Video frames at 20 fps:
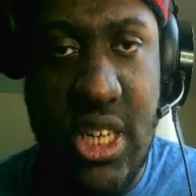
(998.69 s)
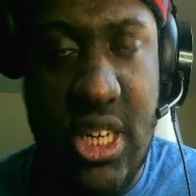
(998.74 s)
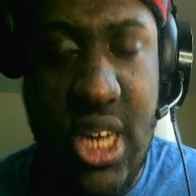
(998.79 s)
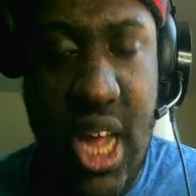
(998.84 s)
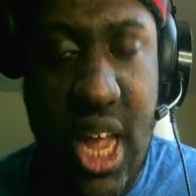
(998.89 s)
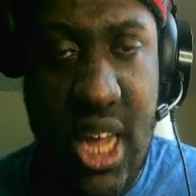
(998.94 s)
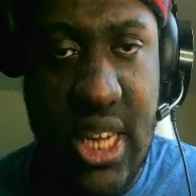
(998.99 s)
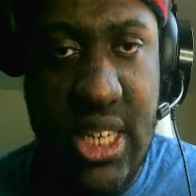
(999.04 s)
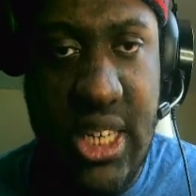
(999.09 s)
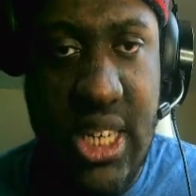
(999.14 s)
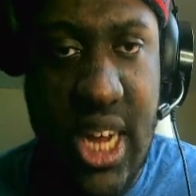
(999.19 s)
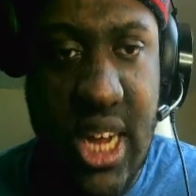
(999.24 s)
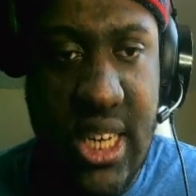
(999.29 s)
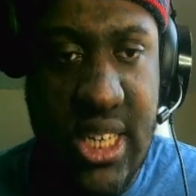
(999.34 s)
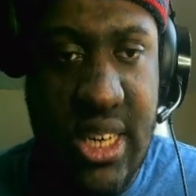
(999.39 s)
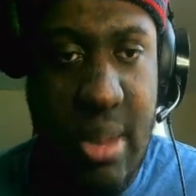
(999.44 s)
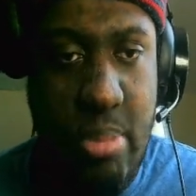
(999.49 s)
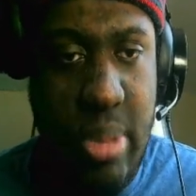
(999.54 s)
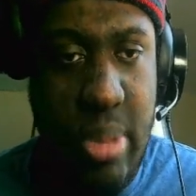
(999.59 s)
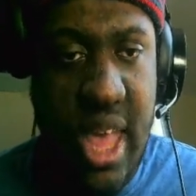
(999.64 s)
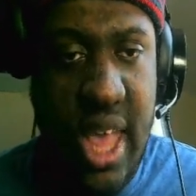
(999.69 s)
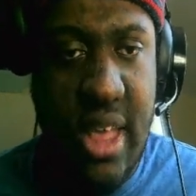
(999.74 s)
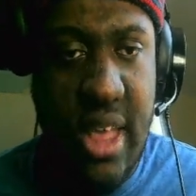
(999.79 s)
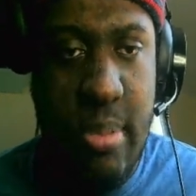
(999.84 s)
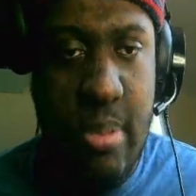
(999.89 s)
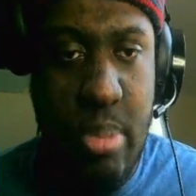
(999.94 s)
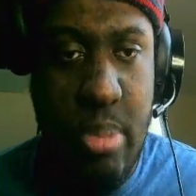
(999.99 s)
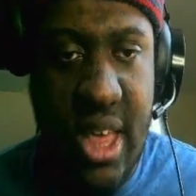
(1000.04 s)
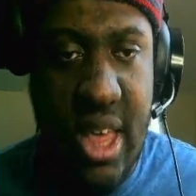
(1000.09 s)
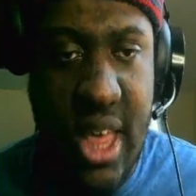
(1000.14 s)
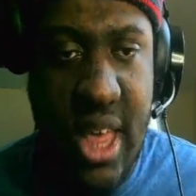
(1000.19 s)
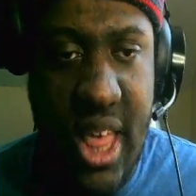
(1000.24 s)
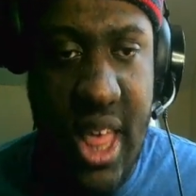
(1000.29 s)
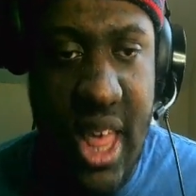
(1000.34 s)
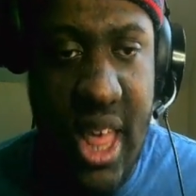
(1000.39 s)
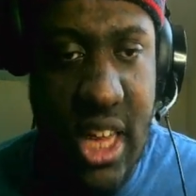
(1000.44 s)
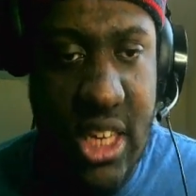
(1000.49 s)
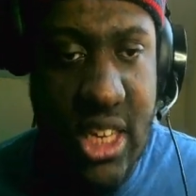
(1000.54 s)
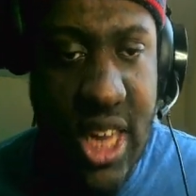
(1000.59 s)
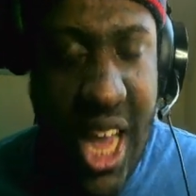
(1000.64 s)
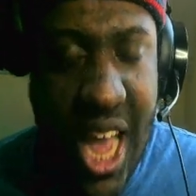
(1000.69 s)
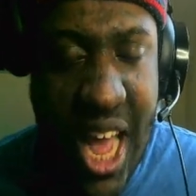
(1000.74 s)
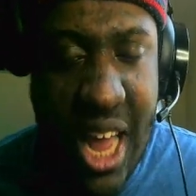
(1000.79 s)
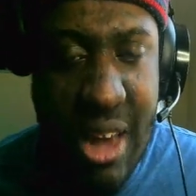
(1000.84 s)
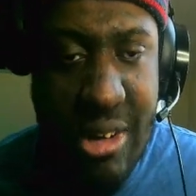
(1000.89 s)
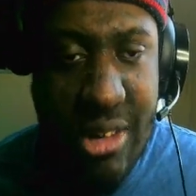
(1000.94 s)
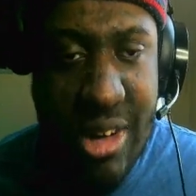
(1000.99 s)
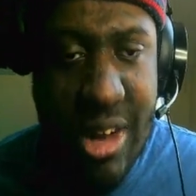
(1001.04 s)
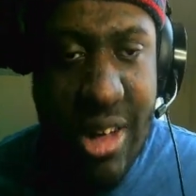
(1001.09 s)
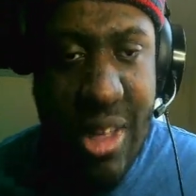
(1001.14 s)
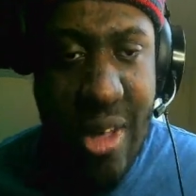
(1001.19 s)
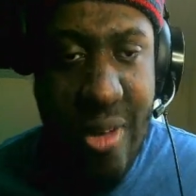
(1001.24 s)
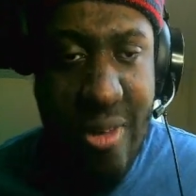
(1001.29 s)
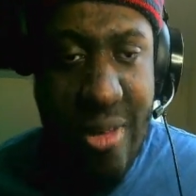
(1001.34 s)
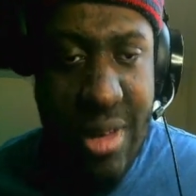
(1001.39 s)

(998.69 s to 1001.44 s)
uh, Sasha Bank because I don't know